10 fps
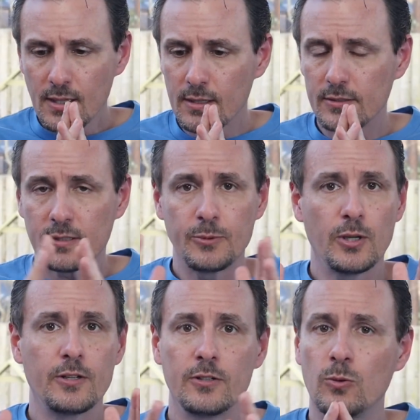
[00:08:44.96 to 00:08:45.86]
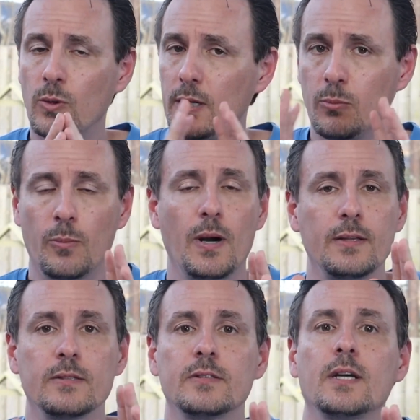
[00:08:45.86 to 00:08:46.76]
because some of you out there know way more about
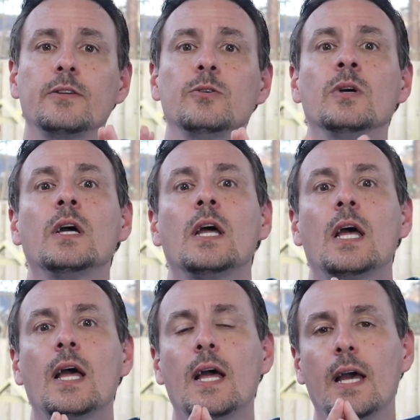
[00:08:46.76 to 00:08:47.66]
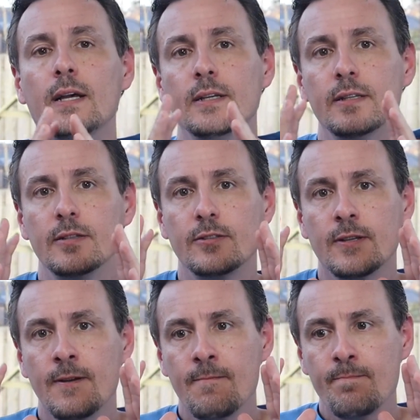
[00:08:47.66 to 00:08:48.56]
this than I do.
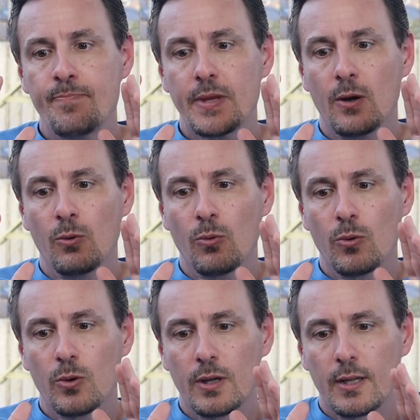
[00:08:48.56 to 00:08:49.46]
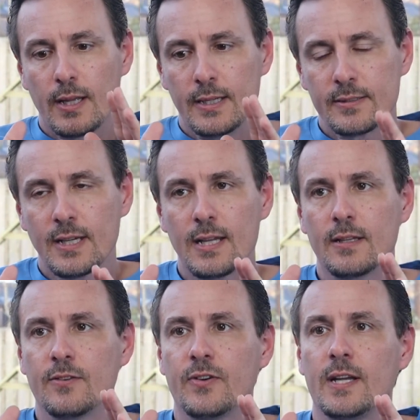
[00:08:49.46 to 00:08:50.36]
Is, you know, it's not
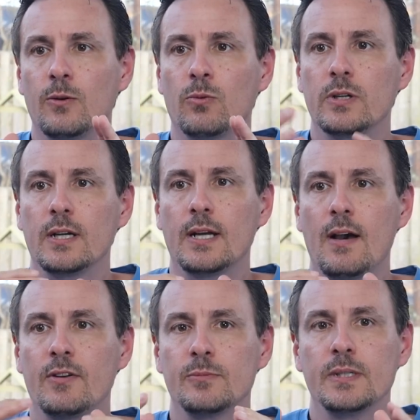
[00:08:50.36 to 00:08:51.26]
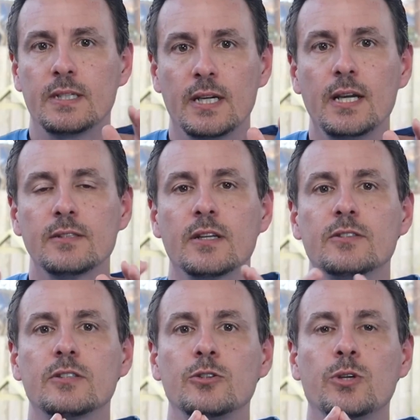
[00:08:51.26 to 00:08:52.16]
that the fact that we're not having as many kids.
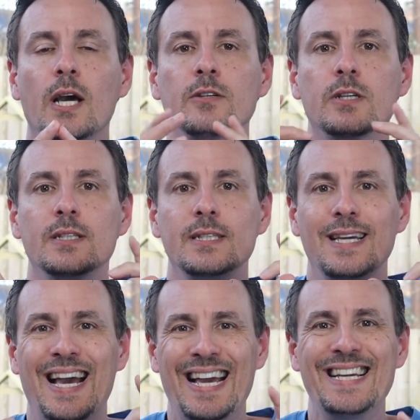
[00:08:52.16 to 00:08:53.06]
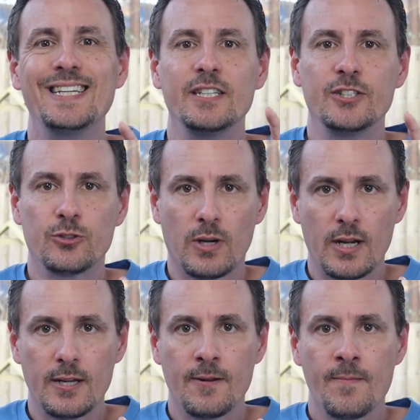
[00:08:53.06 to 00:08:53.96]
It's you got to look at the age,
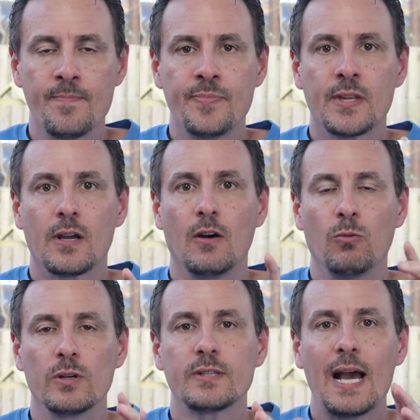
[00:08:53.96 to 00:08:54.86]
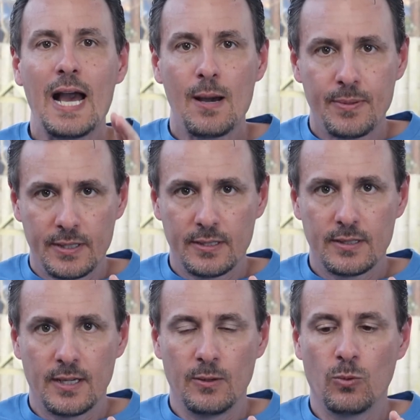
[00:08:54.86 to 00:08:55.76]
right, of what's happening.
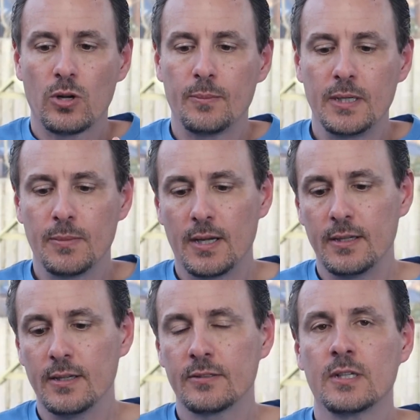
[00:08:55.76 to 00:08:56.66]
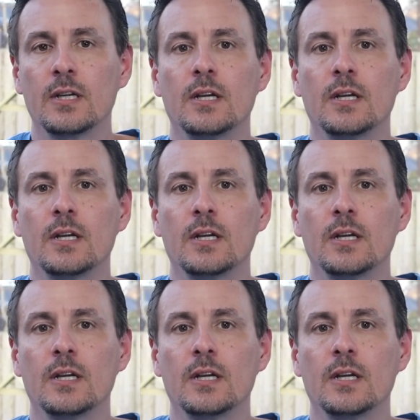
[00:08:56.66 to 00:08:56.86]
And what do I mean by this?